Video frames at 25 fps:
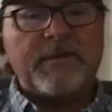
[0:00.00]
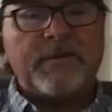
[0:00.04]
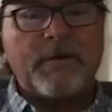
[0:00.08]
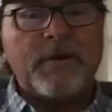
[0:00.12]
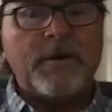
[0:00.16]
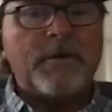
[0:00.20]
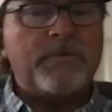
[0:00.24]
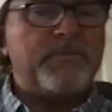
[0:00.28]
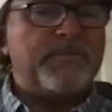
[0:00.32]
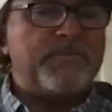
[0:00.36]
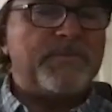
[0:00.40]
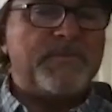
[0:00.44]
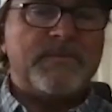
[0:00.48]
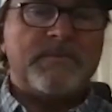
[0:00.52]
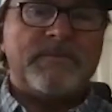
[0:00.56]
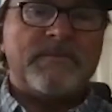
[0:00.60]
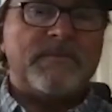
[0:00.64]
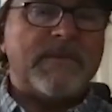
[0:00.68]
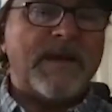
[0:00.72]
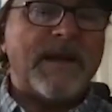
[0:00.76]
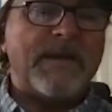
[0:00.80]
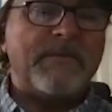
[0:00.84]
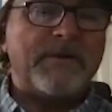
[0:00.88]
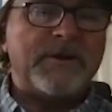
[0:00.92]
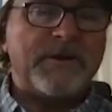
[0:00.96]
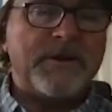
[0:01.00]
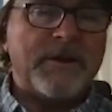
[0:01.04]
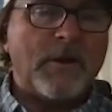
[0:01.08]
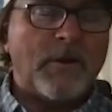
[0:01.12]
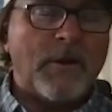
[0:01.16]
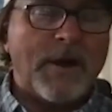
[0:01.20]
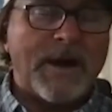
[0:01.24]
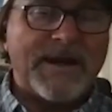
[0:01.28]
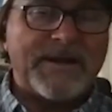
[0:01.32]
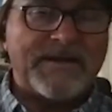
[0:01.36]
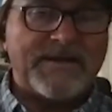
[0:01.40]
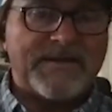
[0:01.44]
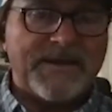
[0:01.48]
group, having
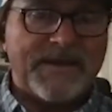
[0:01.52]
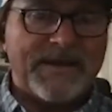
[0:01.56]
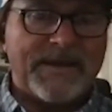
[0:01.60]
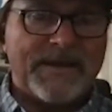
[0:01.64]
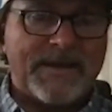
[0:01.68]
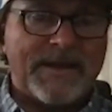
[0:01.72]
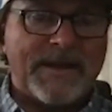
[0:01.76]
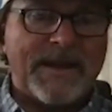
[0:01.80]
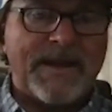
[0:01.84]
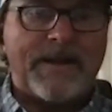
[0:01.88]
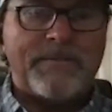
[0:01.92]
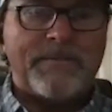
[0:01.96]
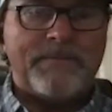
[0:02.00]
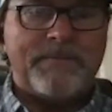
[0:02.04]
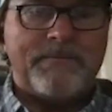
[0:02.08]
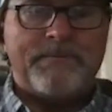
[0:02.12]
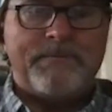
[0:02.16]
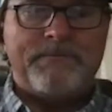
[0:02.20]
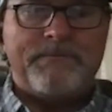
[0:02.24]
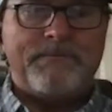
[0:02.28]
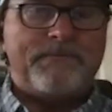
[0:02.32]
no idea how